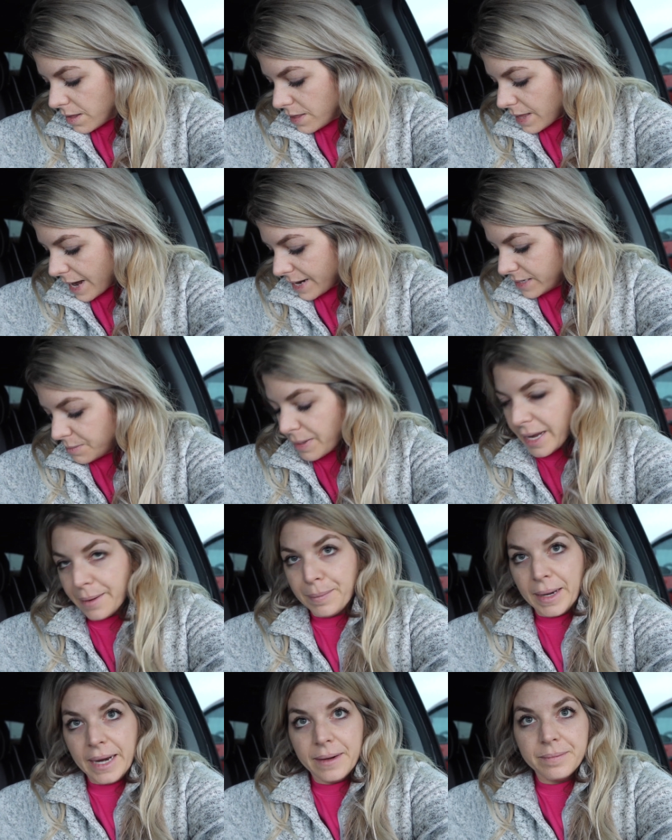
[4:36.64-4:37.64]
that is my
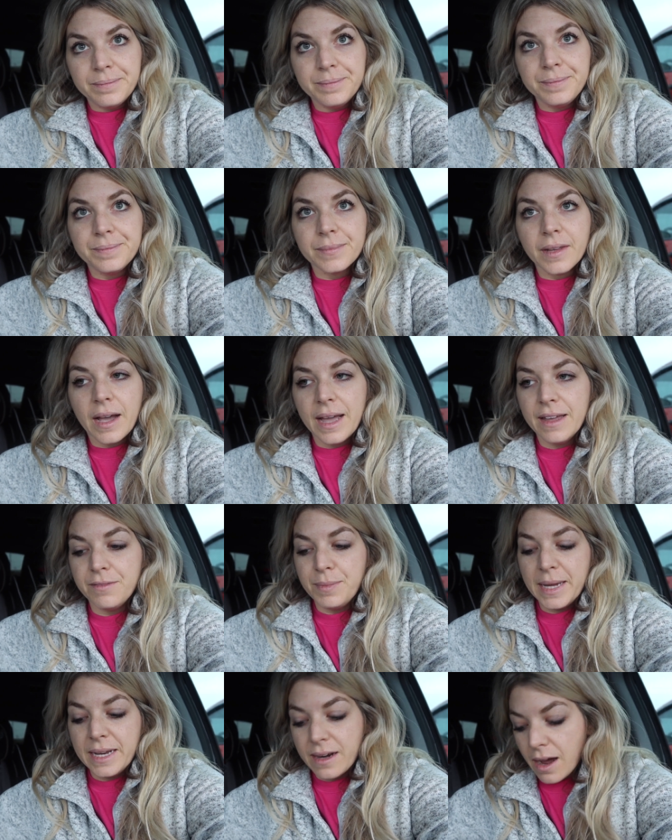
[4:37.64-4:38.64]
update. I
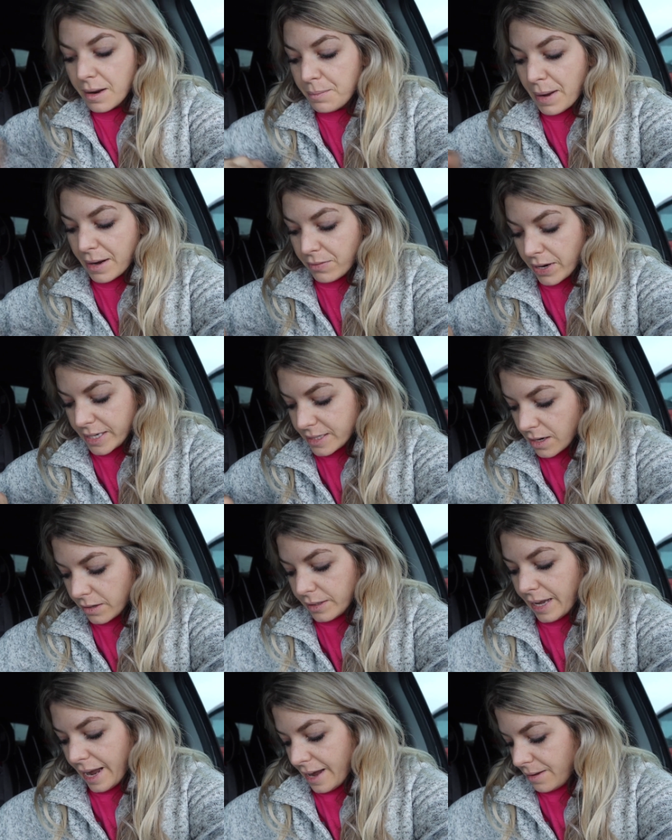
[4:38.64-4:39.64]
have been on bed rest
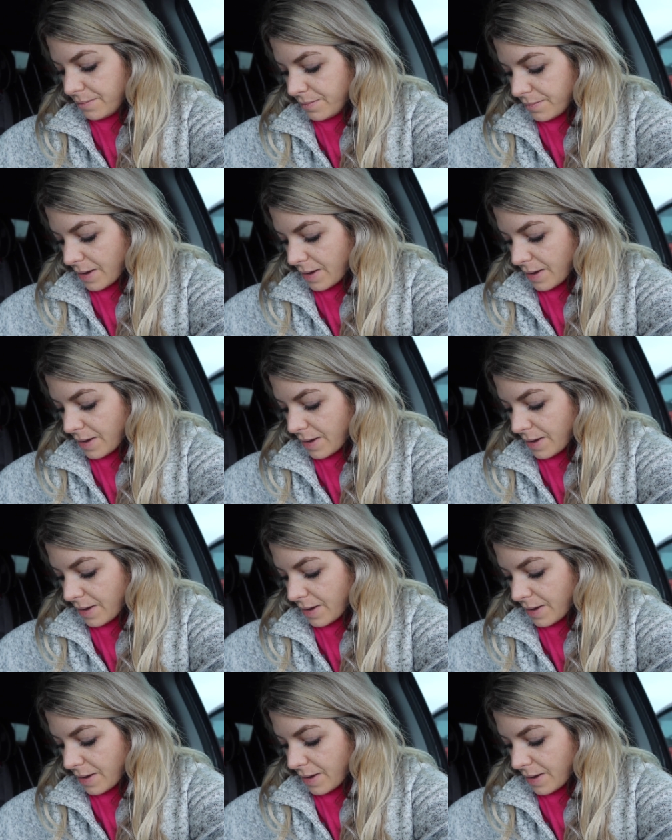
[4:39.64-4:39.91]
all day.